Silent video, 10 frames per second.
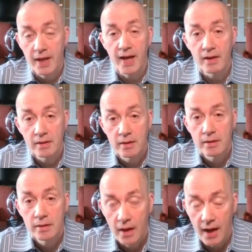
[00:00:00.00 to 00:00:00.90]
right? Yeah.
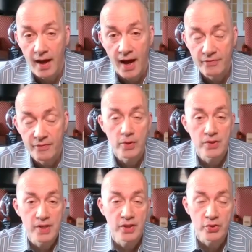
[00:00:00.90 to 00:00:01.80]
I, yeah. I,
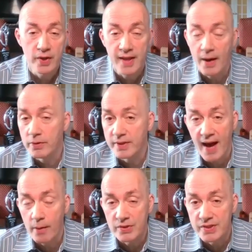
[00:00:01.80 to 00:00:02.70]
focused on the train. That was,
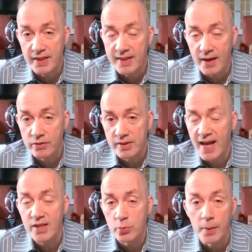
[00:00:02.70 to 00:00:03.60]
that was it. That
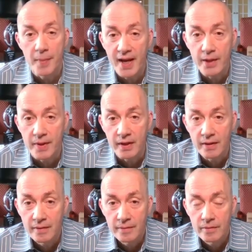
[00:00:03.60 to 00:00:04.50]
that's what made
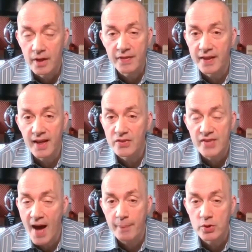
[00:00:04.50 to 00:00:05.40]
me. Nothing
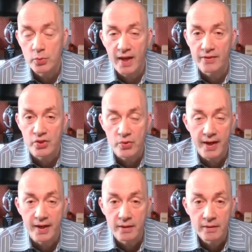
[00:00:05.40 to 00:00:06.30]
else happens without the
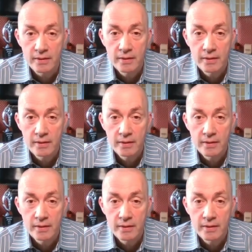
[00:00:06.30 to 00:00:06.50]
training.